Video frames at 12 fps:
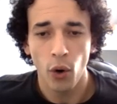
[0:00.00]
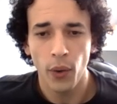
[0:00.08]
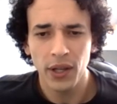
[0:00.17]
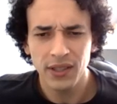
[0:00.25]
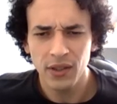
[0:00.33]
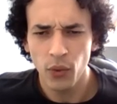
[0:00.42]
on
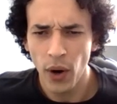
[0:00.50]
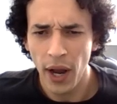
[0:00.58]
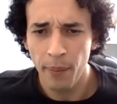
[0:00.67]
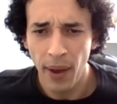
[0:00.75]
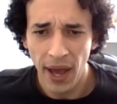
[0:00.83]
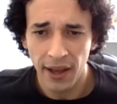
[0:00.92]
what's the
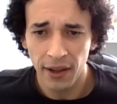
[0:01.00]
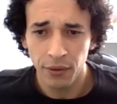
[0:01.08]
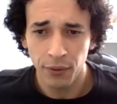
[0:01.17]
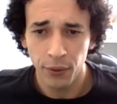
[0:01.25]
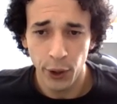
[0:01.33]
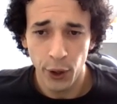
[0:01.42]
right path
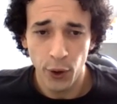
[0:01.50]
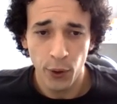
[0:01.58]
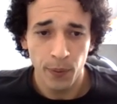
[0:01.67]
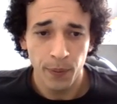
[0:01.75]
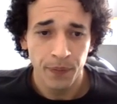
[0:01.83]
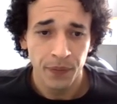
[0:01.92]
for
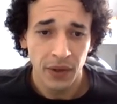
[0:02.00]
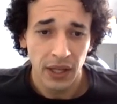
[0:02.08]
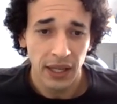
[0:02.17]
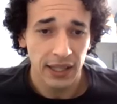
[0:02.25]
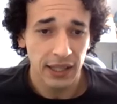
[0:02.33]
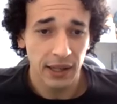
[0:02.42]
you,
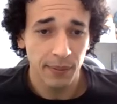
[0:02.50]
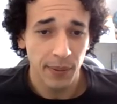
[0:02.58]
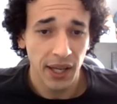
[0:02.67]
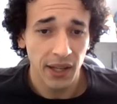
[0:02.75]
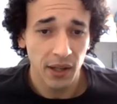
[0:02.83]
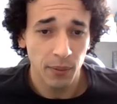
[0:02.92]
and then
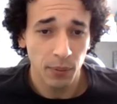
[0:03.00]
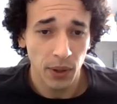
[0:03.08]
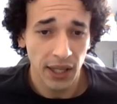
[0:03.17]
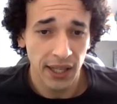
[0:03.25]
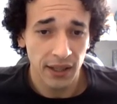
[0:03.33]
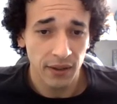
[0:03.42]
making a
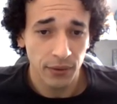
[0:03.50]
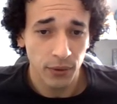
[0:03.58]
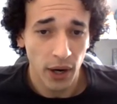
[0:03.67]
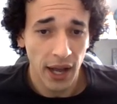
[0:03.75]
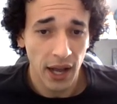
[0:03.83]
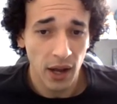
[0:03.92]
plan
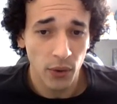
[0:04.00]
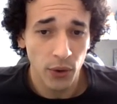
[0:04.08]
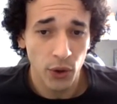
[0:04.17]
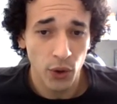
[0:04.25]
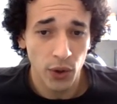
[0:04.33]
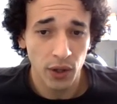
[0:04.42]
for how
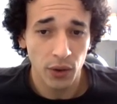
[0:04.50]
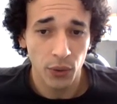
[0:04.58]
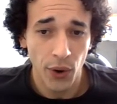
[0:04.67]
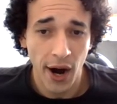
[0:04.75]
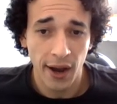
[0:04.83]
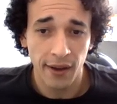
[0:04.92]
you can
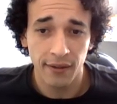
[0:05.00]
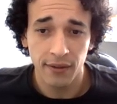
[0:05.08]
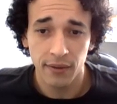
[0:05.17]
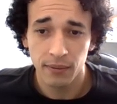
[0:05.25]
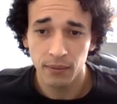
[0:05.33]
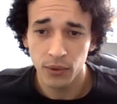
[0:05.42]
thrive,
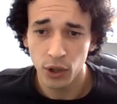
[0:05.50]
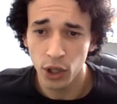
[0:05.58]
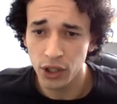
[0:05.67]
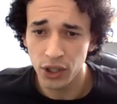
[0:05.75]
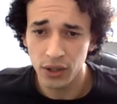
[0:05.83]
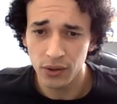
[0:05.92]

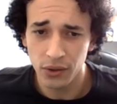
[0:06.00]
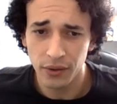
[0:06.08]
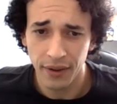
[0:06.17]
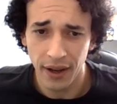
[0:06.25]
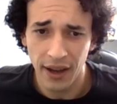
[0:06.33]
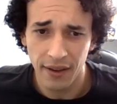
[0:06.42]
not just
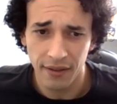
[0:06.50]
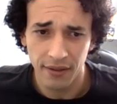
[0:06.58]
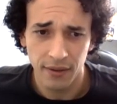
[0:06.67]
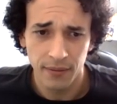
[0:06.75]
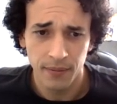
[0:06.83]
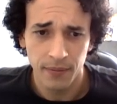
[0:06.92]
survive.